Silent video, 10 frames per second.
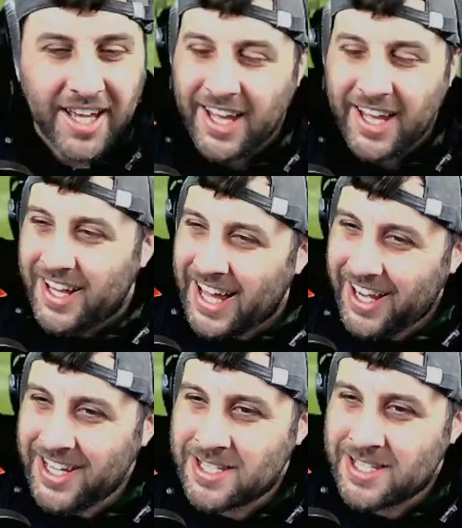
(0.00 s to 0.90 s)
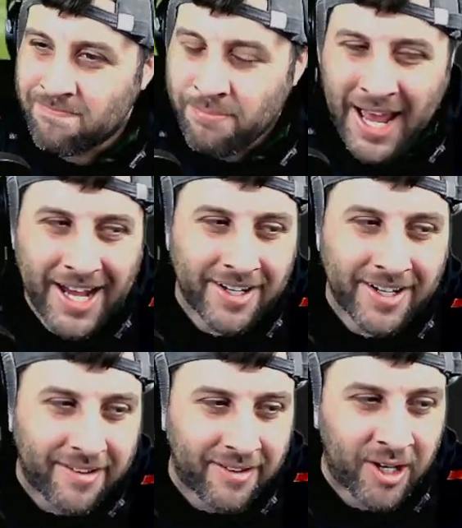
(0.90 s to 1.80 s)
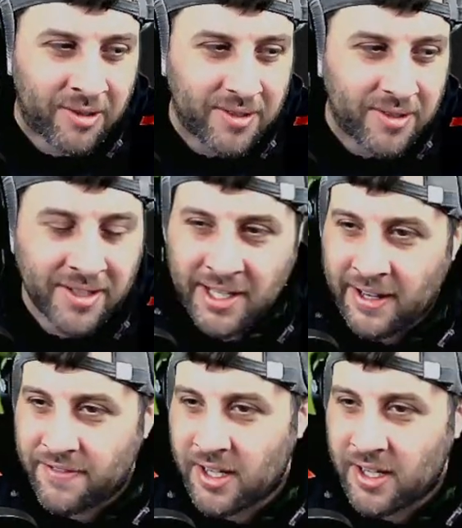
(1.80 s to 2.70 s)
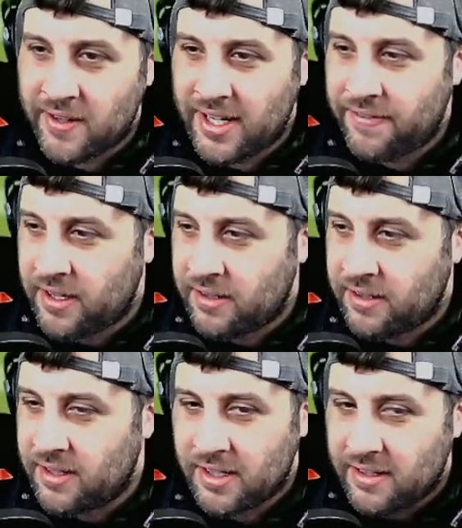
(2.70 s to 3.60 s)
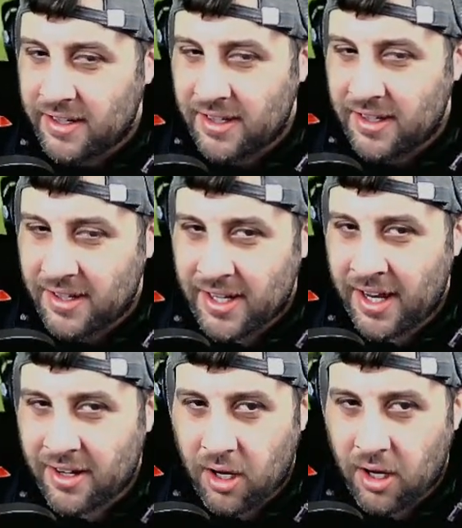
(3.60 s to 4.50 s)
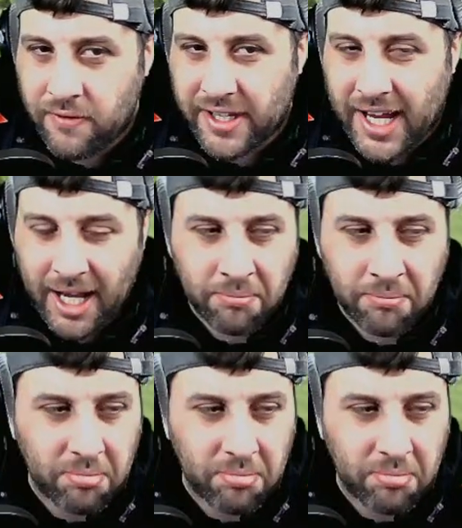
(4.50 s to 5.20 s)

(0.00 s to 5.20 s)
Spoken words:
That is mad, though, that you have to go and live in a COVID camp.